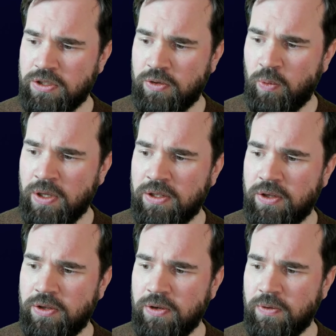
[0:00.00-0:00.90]
want to
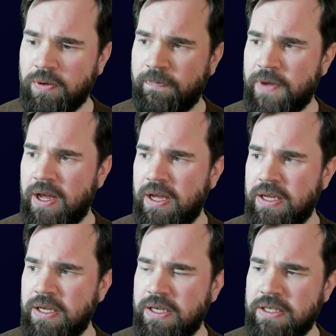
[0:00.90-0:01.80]
do
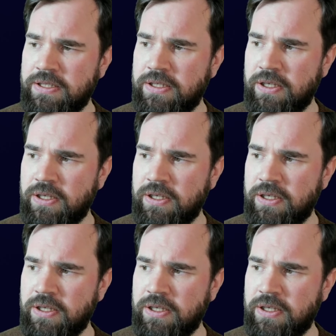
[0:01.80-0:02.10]
is